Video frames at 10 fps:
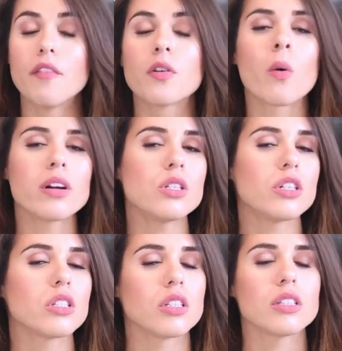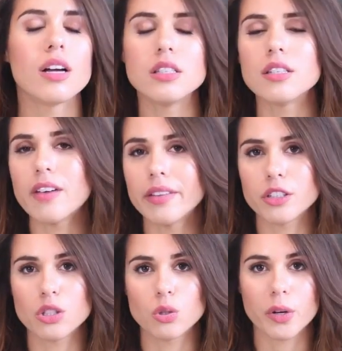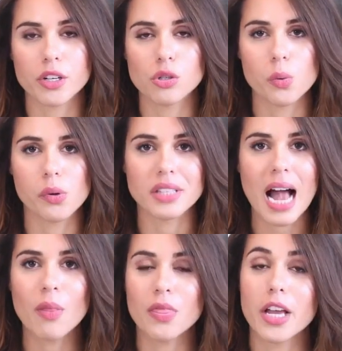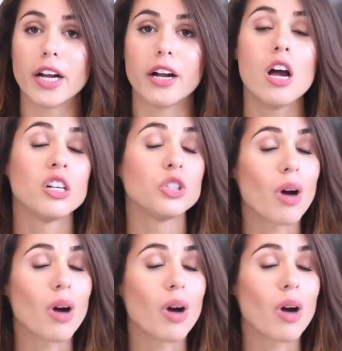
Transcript: Of course, there's tons of other storage tools out there.